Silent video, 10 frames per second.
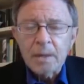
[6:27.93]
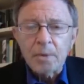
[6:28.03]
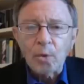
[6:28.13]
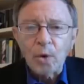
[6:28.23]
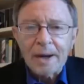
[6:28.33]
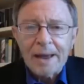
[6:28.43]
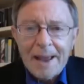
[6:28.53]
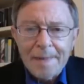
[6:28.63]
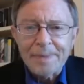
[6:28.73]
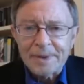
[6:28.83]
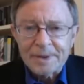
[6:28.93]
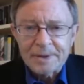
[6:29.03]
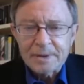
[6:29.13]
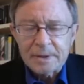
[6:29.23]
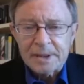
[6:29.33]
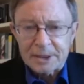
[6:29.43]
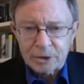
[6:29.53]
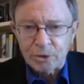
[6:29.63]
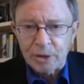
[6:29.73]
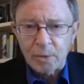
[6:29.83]
But what happened
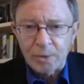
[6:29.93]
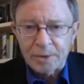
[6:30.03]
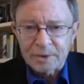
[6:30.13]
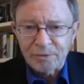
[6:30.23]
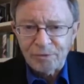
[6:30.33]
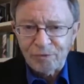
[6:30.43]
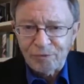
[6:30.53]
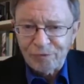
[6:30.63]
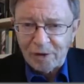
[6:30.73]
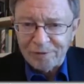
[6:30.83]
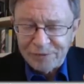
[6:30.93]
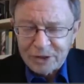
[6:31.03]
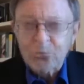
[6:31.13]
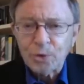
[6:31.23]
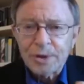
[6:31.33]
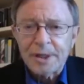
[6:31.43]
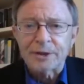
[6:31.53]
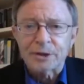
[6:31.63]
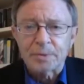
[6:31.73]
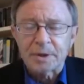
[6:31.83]
yesterday with this official
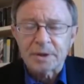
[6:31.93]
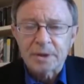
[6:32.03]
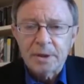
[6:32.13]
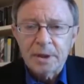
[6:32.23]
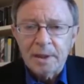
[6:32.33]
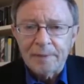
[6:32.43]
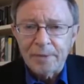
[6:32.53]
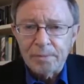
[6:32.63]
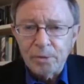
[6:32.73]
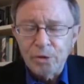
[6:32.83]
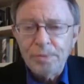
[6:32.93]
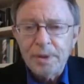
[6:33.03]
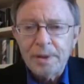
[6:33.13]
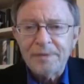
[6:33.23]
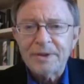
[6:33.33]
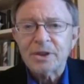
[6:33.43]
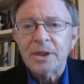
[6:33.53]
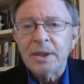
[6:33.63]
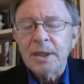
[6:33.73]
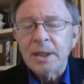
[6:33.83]
announcement of the movement of
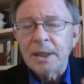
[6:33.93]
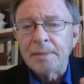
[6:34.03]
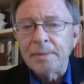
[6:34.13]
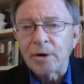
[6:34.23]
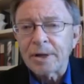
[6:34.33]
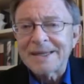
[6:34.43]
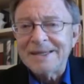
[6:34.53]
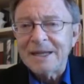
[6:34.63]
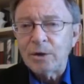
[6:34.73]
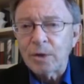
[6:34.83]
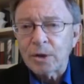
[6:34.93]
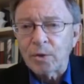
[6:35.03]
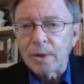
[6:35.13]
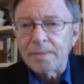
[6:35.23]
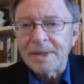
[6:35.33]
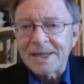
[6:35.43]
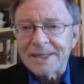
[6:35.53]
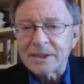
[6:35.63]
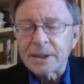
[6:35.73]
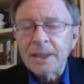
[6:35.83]
this American NATO equipment
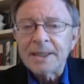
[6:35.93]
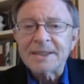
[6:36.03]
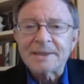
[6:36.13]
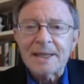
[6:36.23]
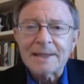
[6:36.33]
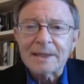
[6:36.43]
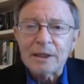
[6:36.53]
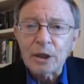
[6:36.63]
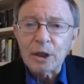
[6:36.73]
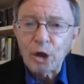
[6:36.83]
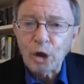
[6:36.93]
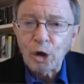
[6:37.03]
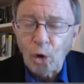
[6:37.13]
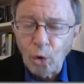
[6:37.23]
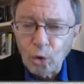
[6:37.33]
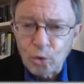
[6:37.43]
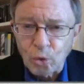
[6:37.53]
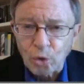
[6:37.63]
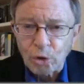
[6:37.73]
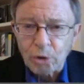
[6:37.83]
is that the Cold War